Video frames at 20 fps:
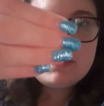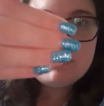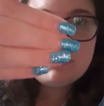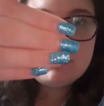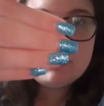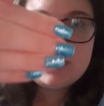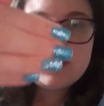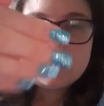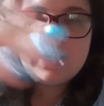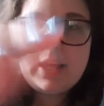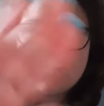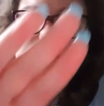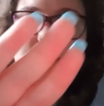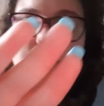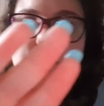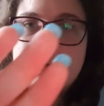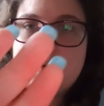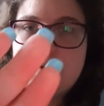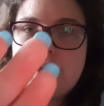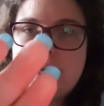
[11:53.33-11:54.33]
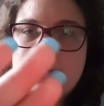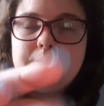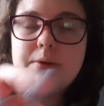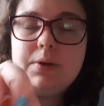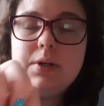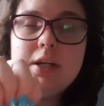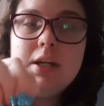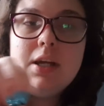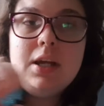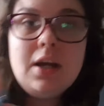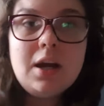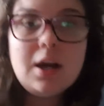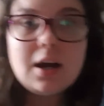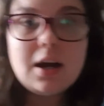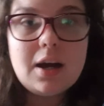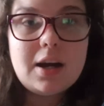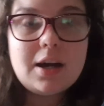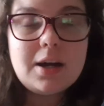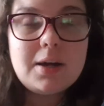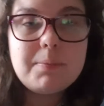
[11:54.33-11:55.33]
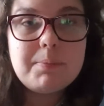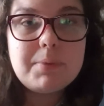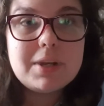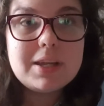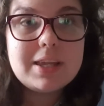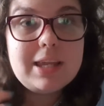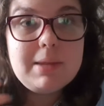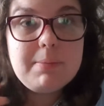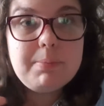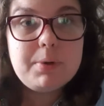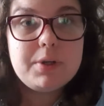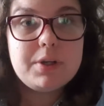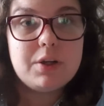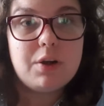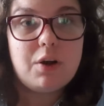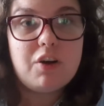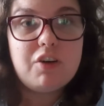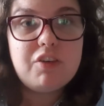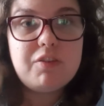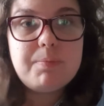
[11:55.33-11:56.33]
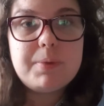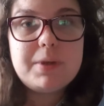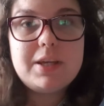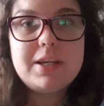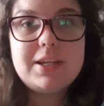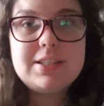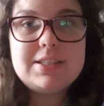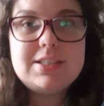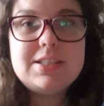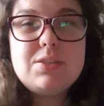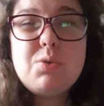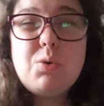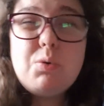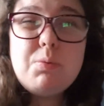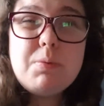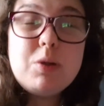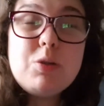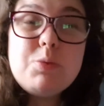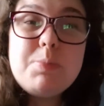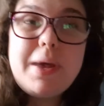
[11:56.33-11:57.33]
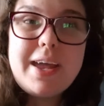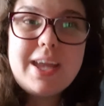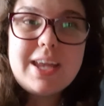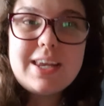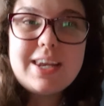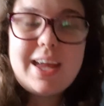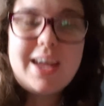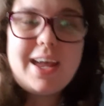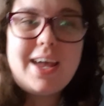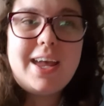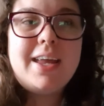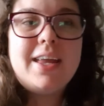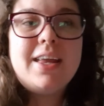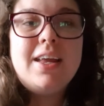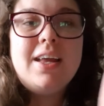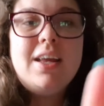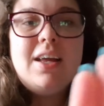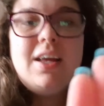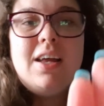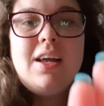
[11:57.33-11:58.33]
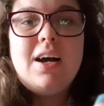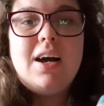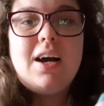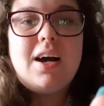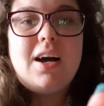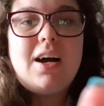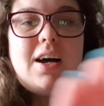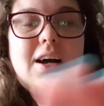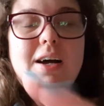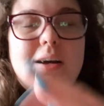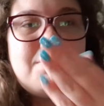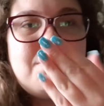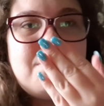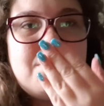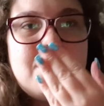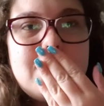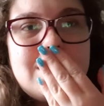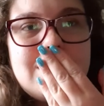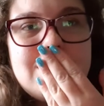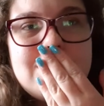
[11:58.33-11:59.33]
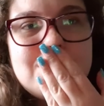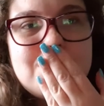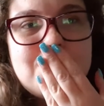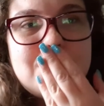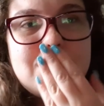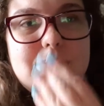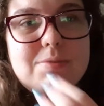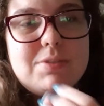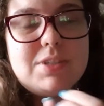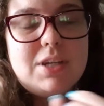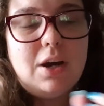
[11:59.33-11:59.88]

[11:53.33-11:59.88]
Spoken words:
really getting grown out, but I keep putting it off because it's almost payday, and I just want them to